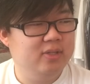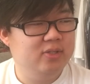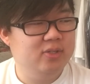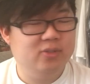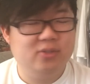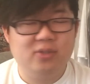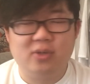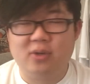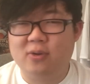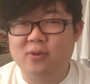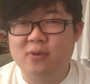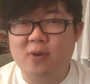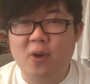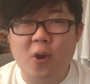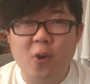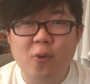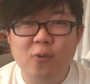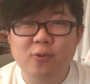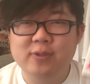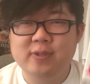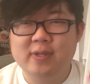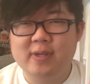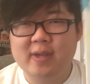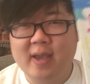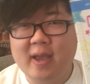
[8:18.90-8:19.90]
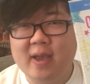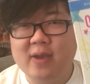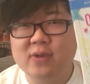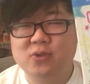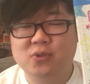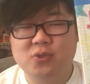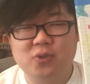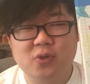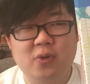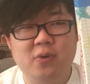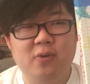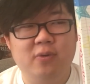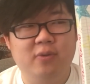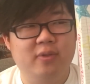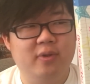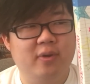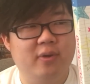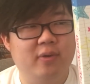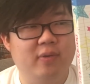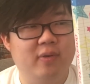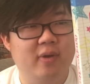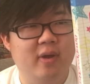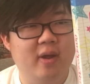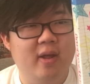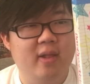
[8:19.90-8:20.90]
It's just a cozy ass show
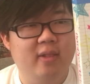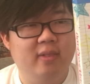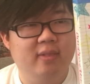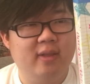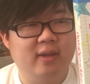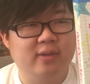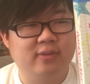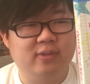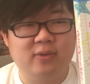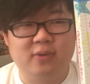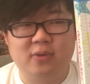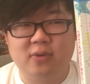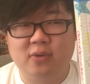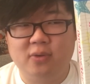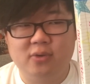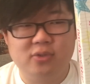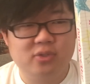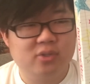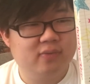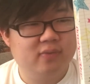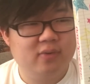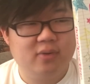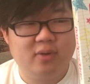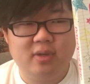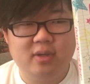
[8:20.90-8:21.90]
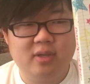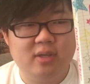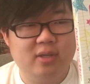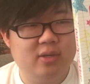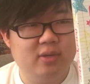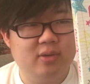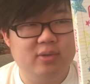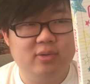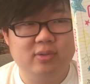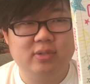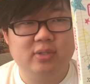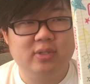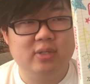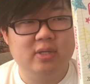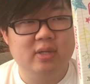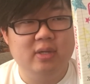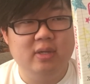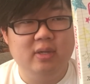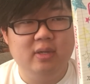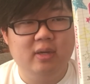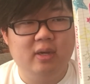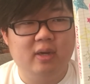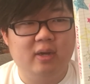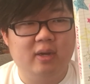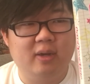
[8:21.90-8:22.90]
though. Like the girls are very cute.
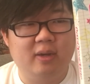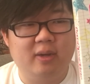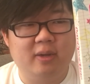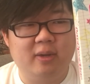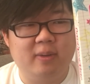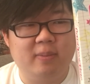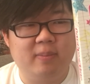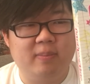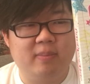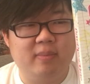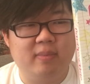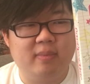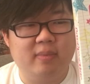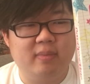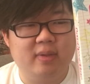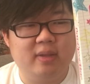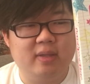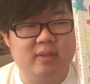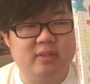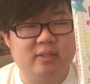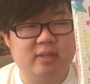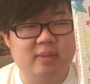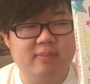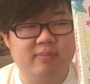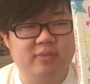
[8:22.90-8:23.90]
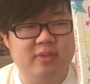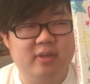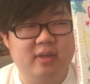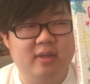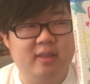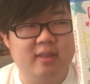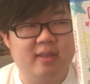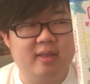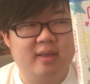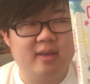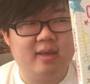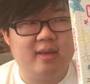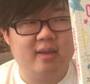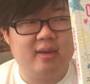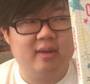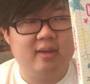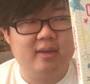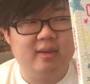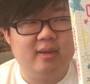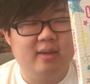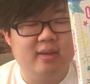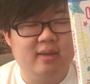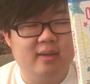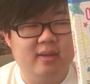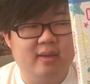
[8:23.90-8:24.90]
Um, it's something that
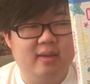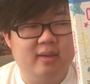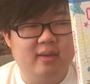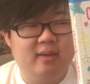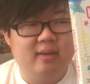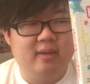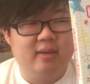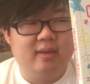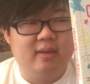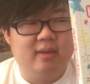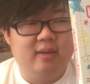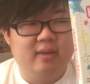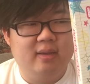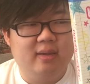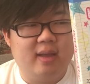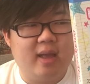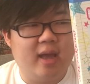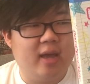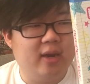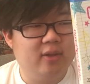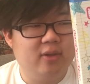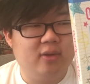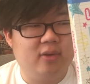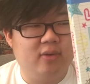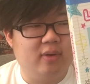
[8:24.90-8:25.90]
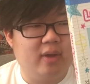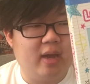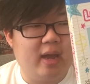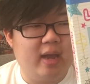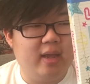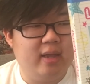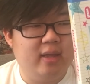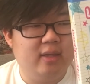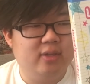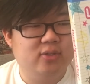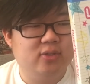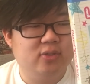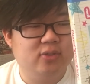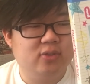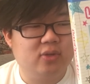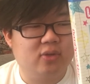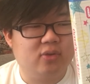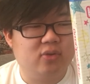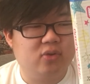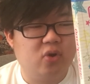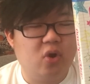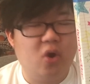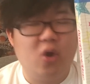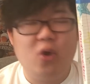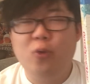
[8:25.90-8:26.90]
I don't know. It's just a
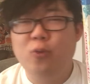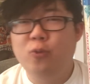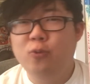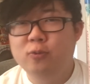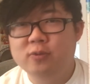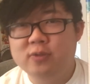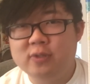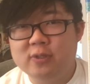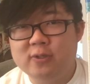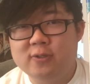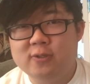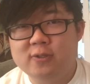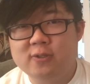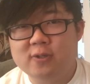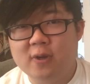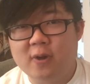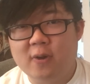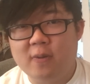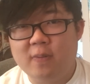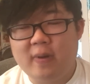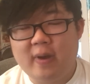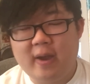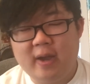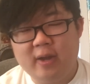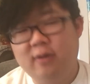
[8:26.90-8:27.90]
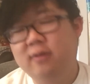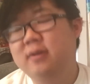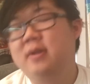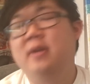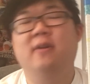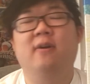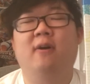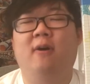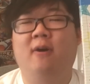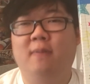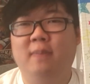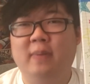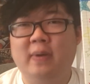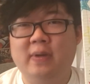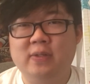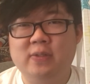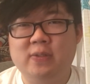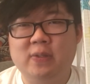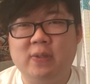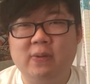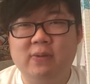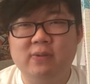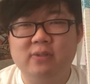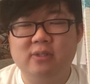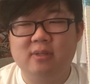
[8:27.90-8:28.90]
cozy show. I don't need all my
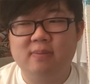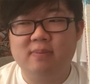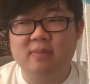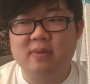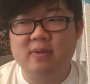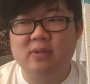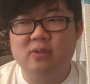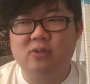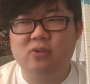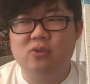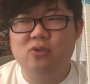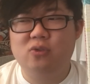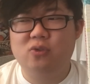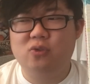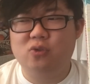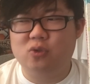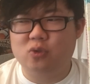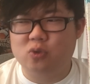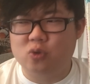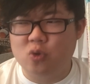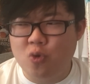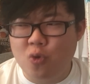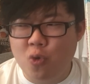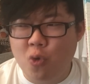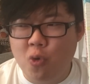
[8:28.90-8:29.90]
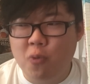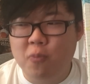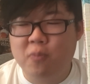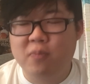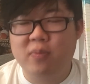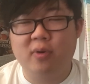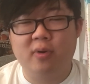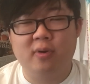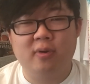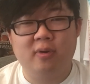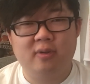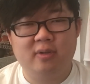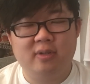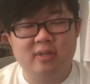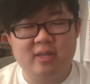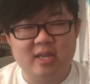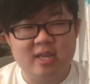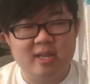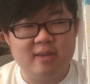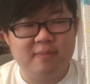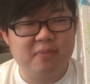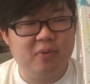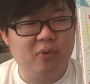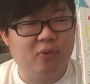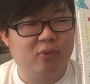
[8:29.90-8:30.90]
shows to be super
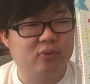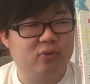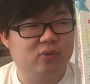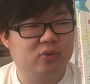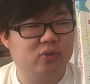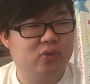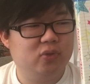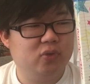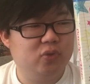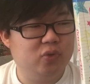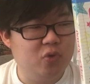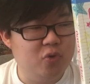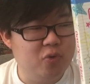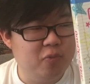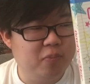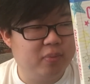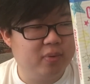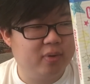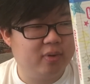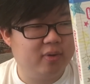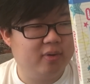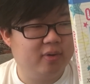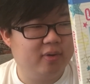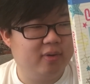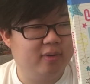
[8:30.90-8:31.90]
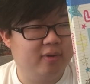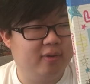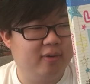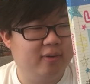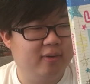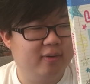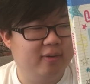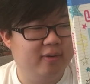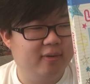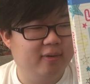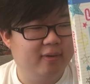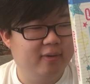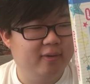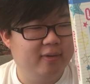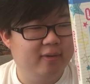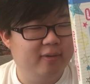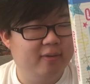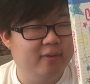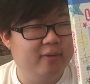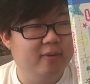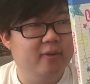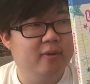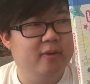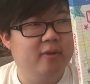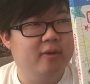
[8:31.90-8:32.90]
deep or super.
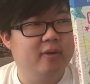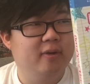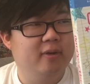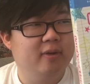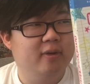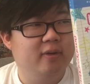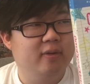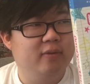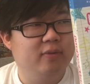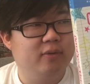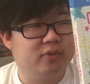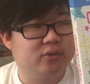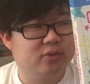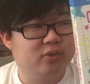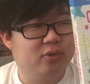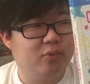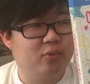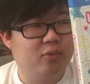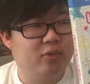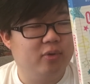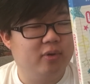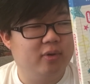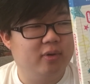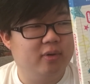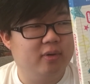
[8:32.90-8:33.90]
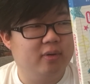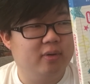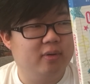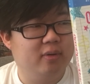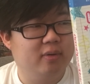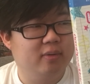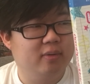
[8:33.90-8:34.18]
What's the word?